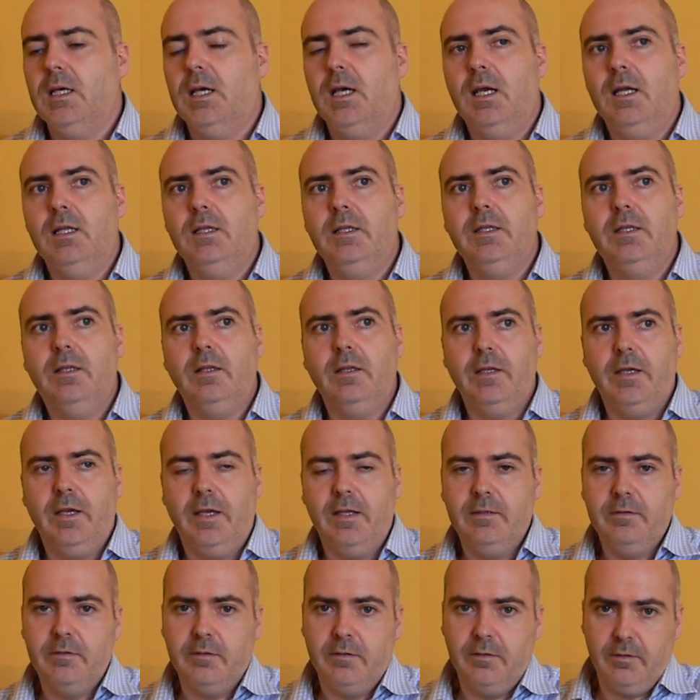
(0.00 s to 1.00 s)
illegally
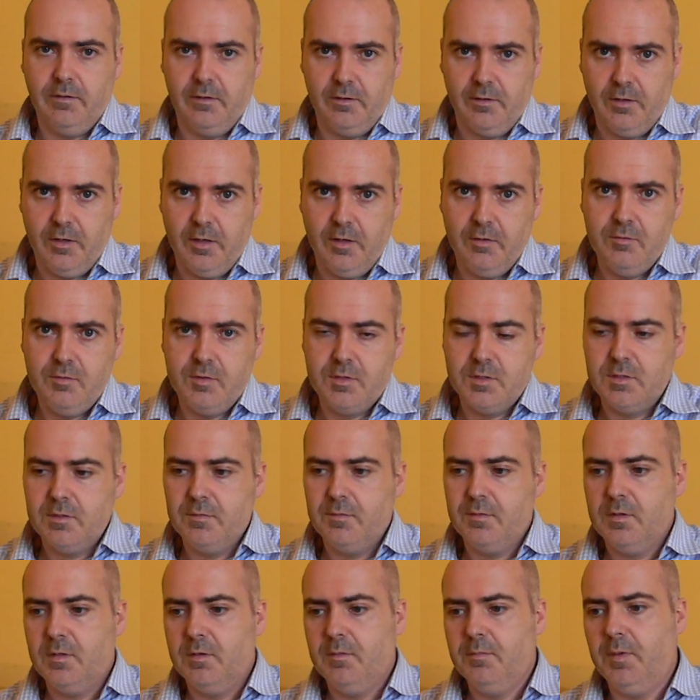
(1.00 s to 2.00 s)
entering our
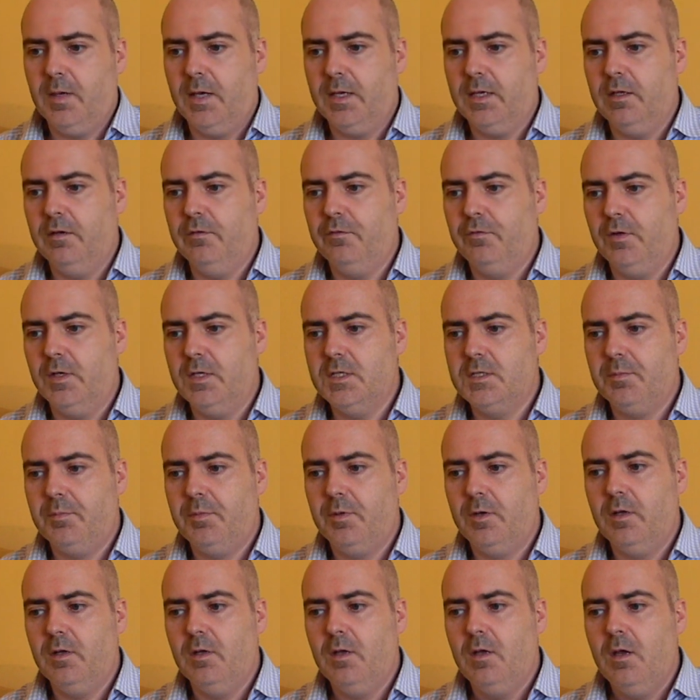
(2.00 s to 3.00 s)
house back in
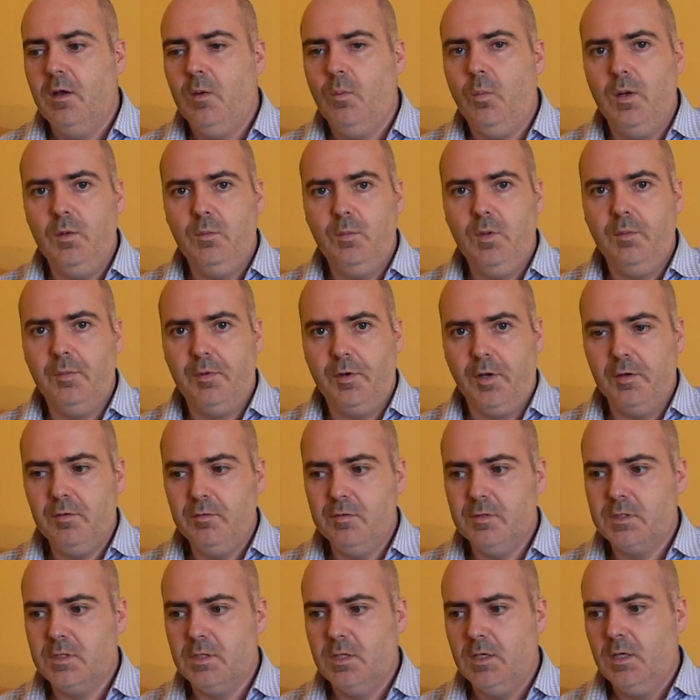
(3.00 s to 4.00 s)
Fraserburgh when we were
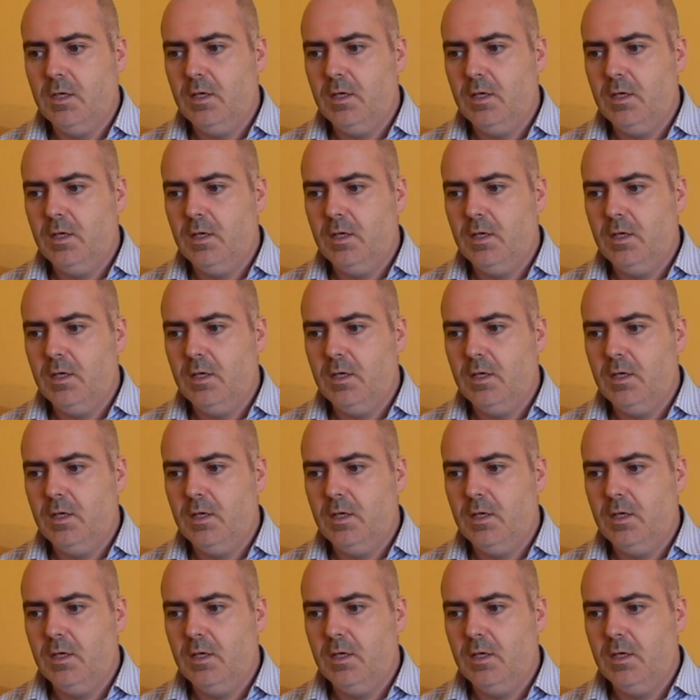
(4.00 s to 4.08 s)
out,